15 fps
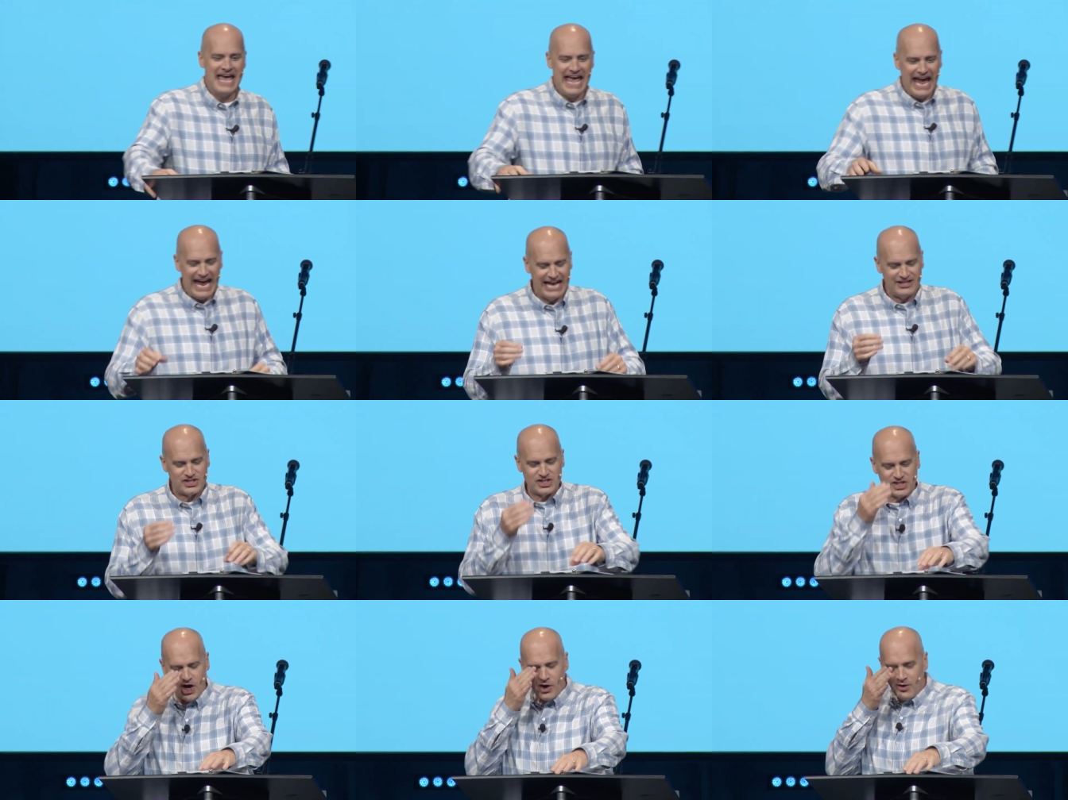And
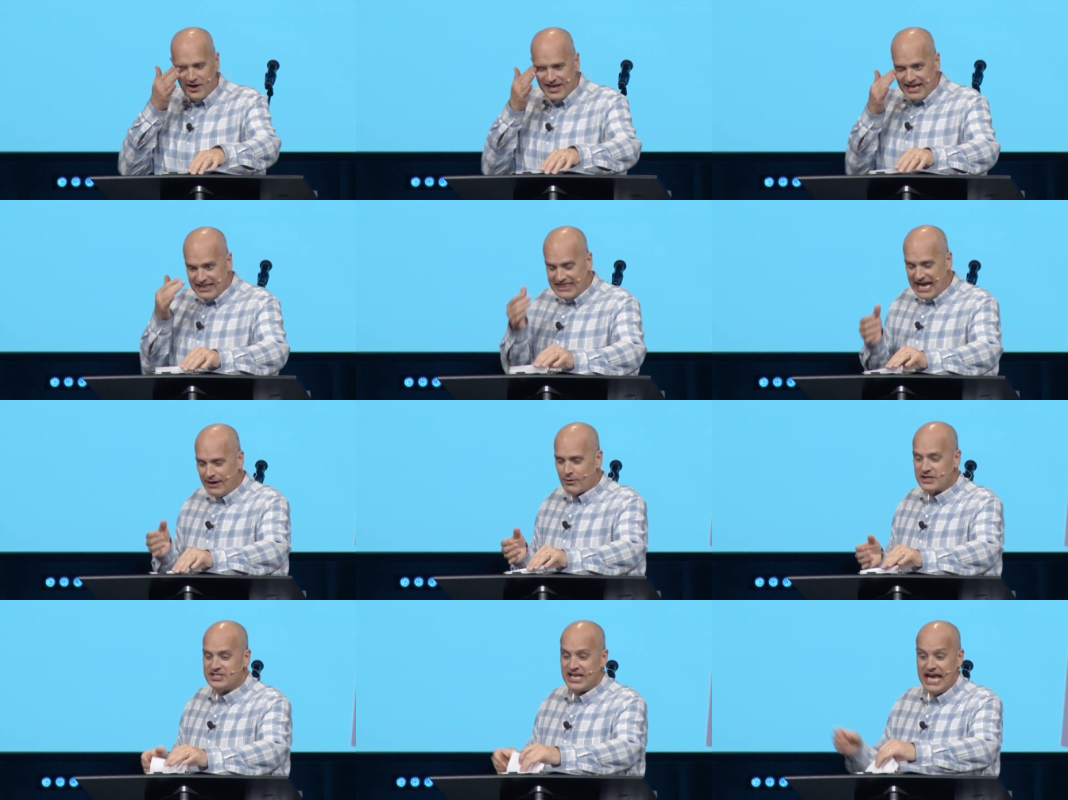so they
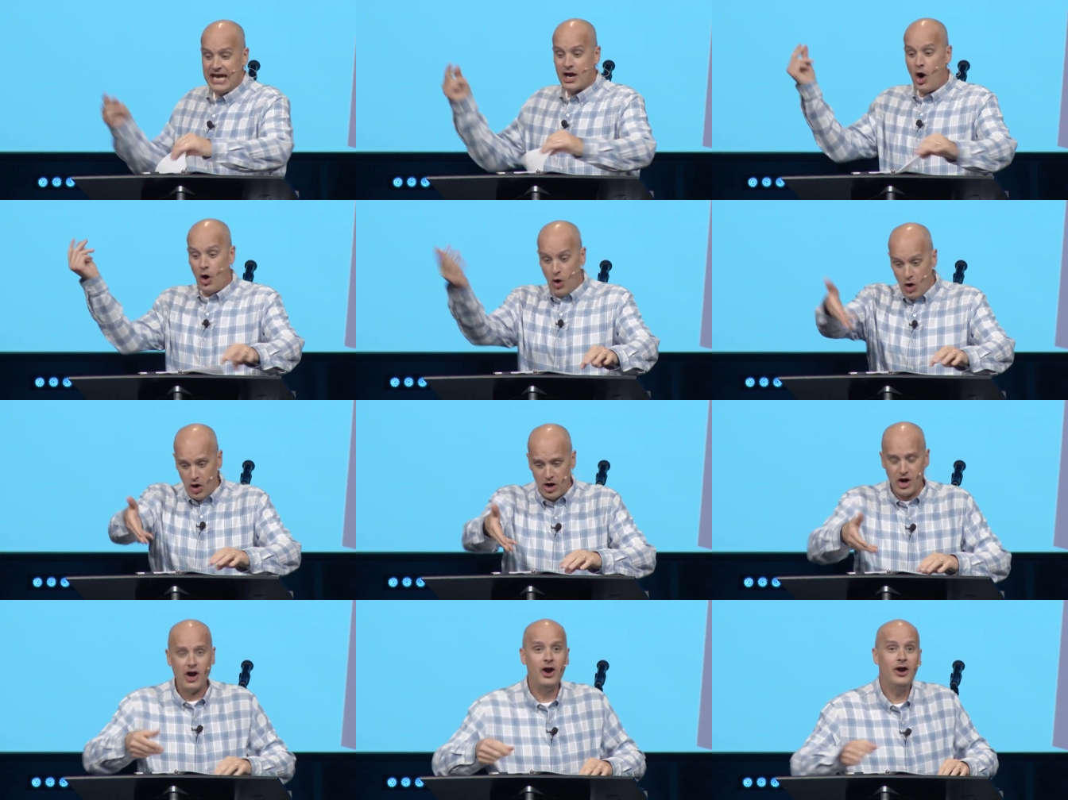were saying,
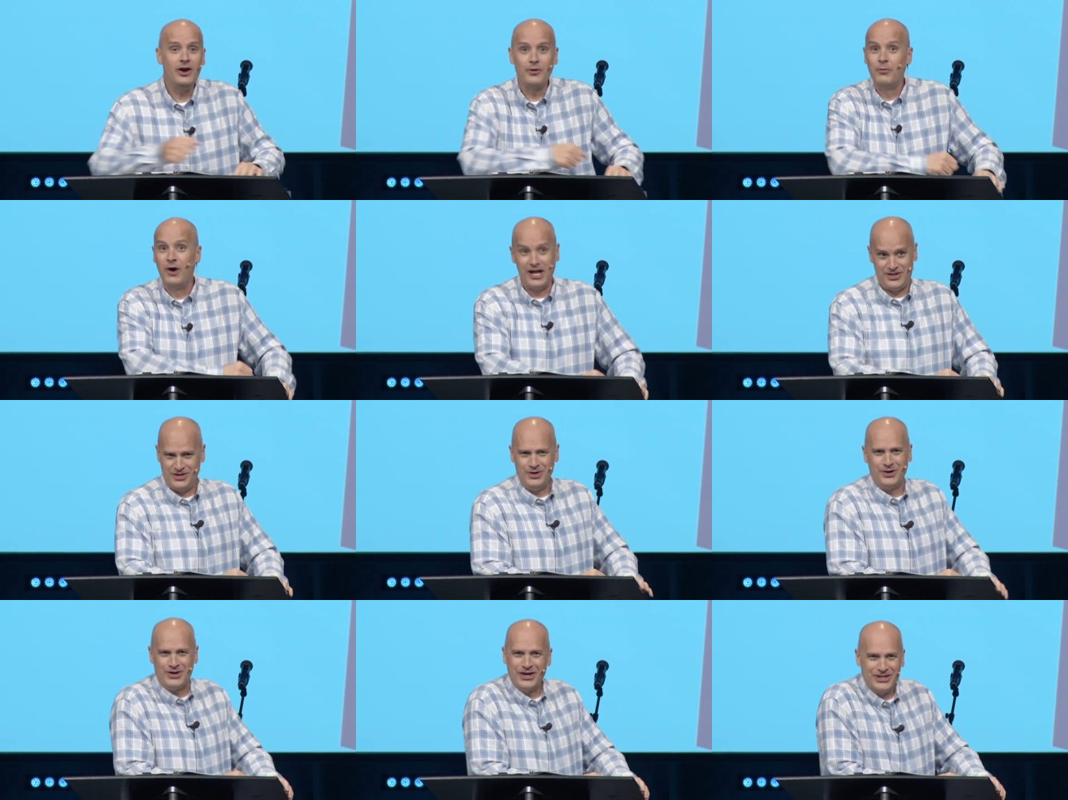or what
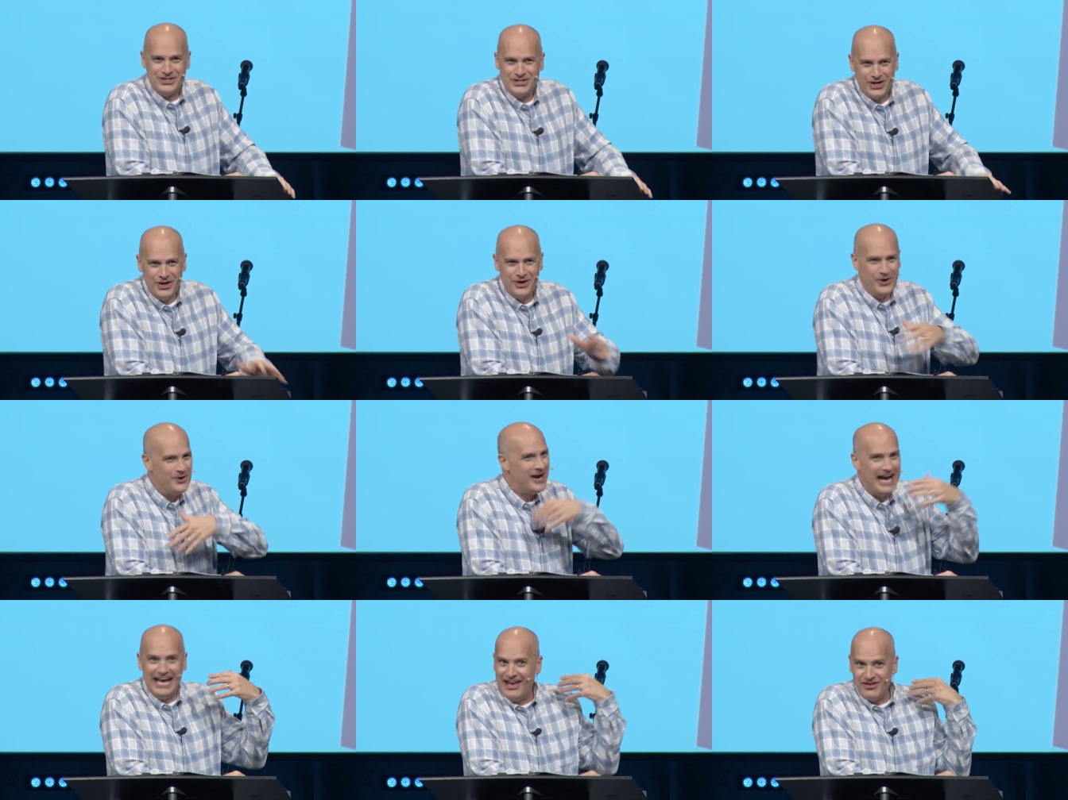you could
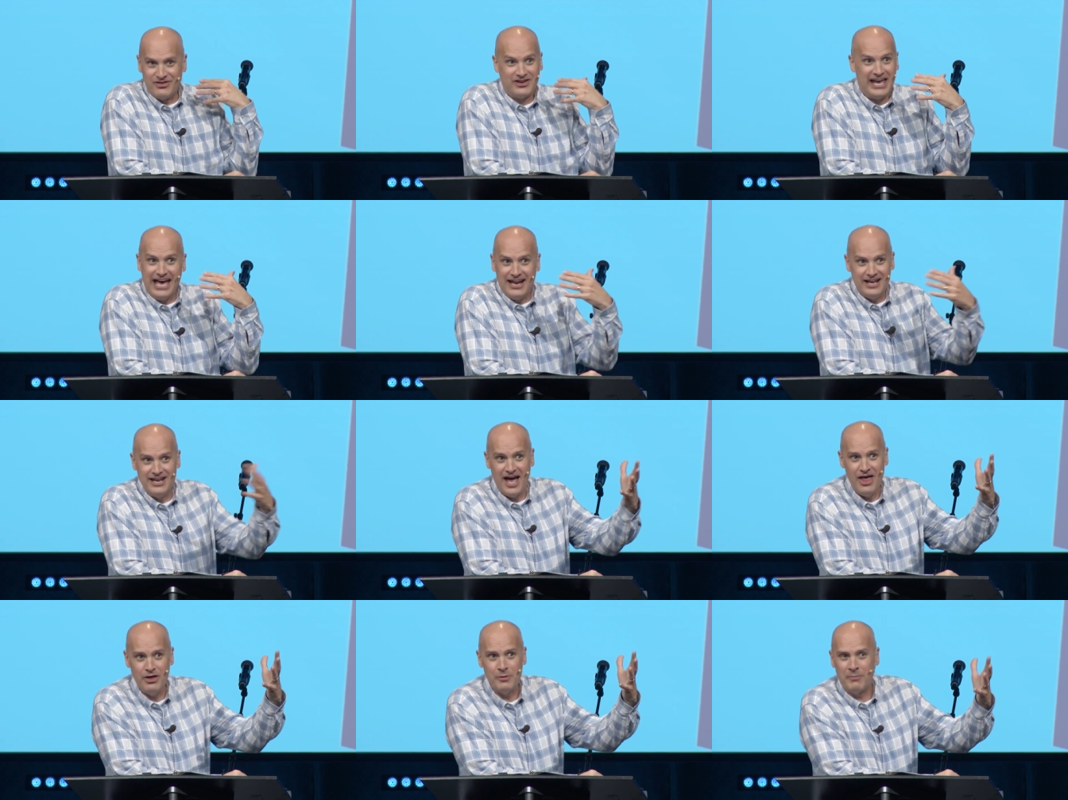do is get
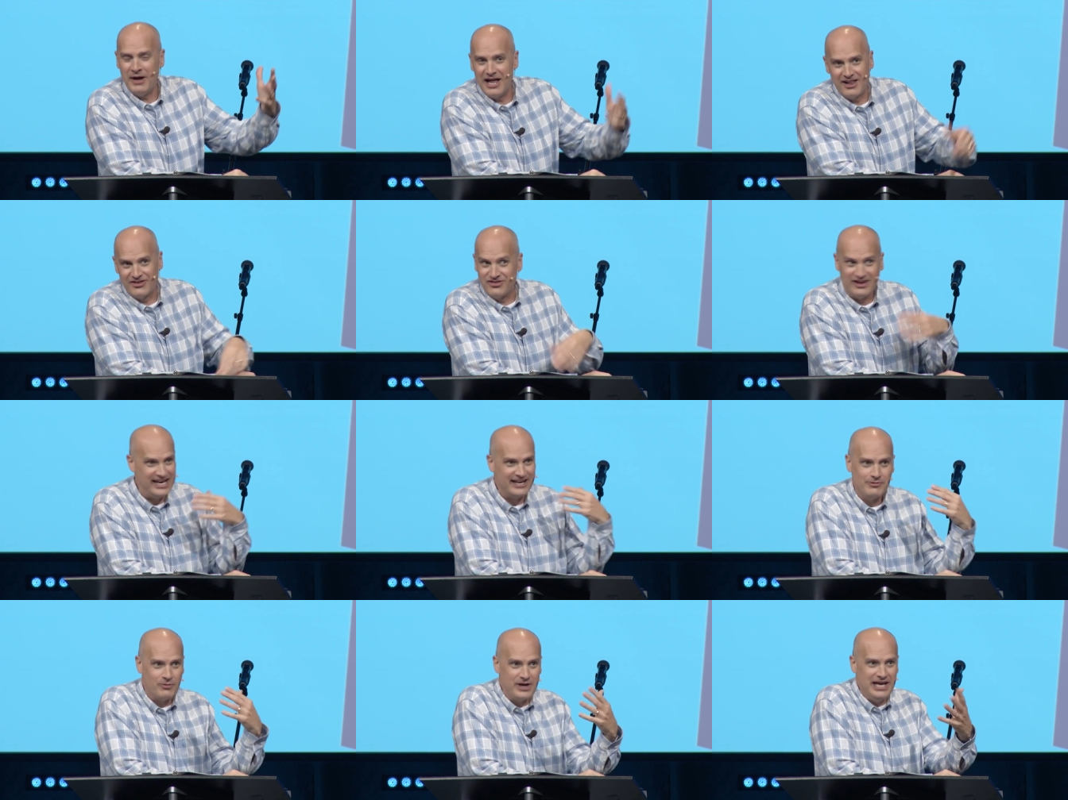another policy
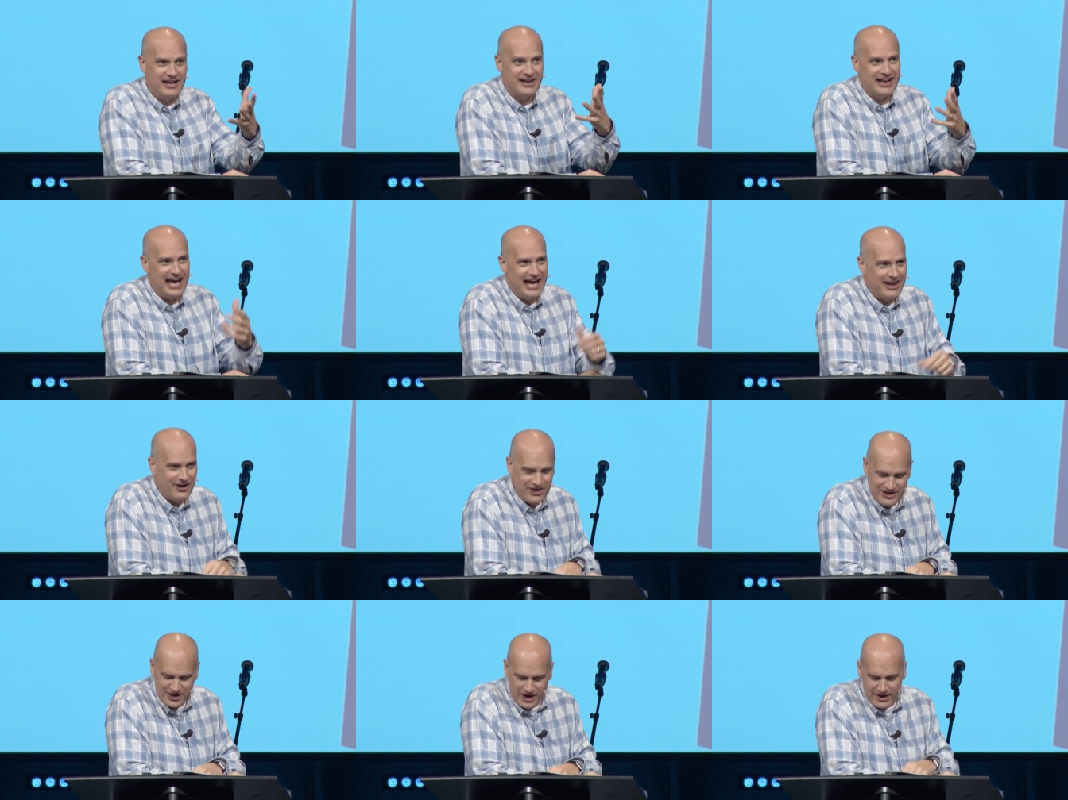and we can add
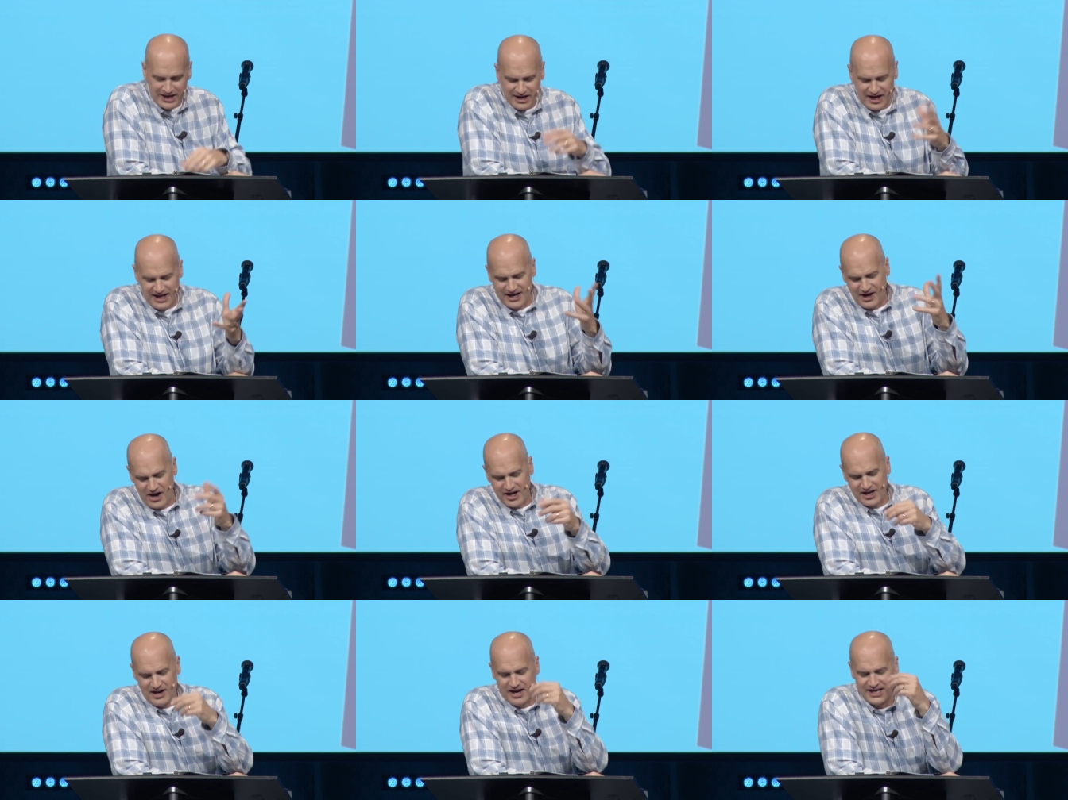on, you know, and, and
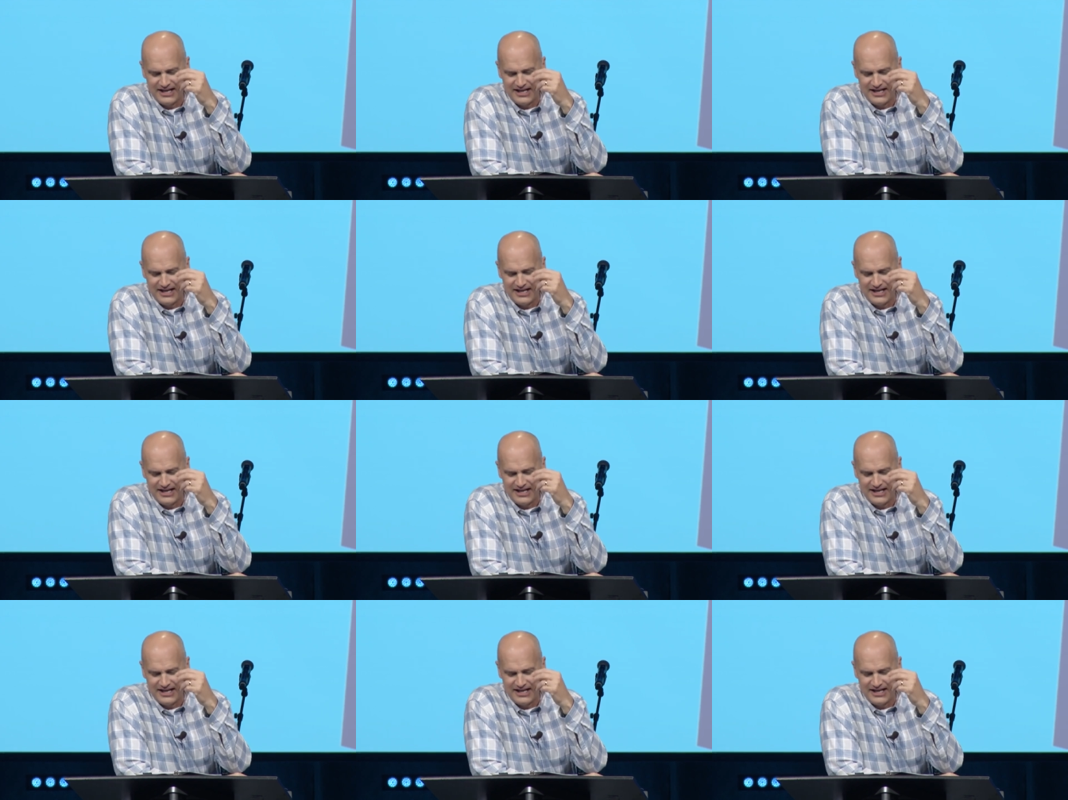on and on.